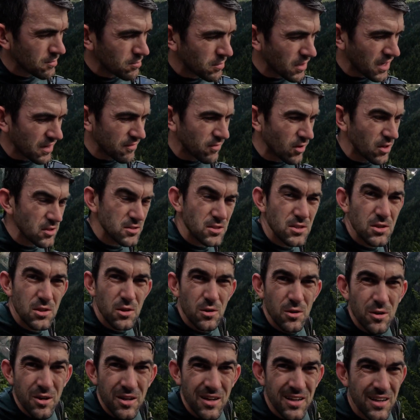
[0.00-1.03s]
But I've
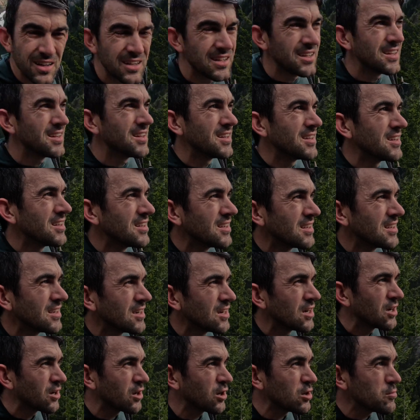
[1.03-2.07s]
also
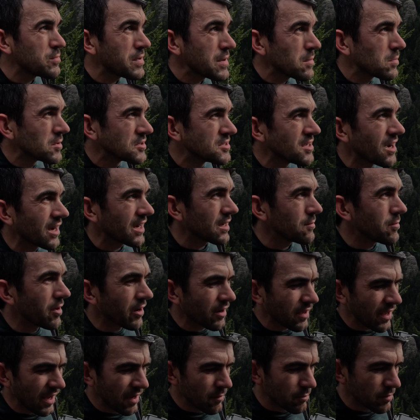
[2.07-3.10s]
heard people talk about
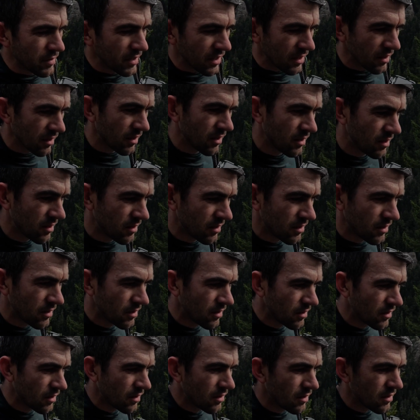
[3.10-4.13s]
camping
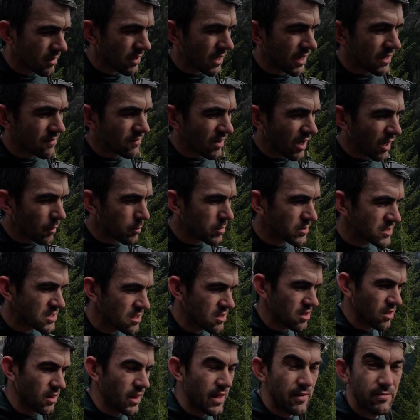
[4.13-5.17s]
kind of up and to
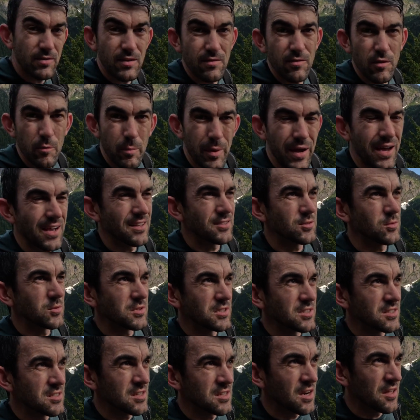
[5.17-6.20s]
the left of the pass,
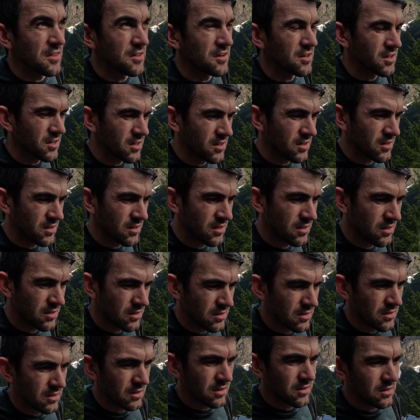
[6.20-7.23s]
which is another
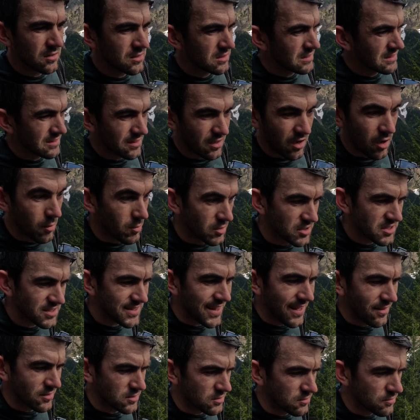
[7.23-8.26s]
almost
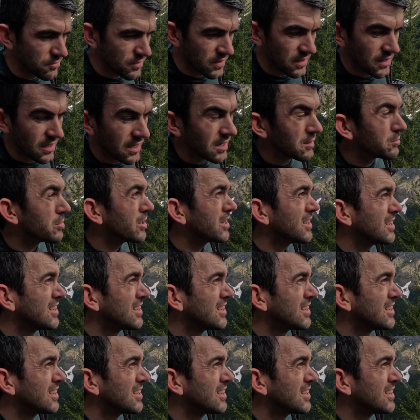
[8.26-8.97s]
1,000 feet up.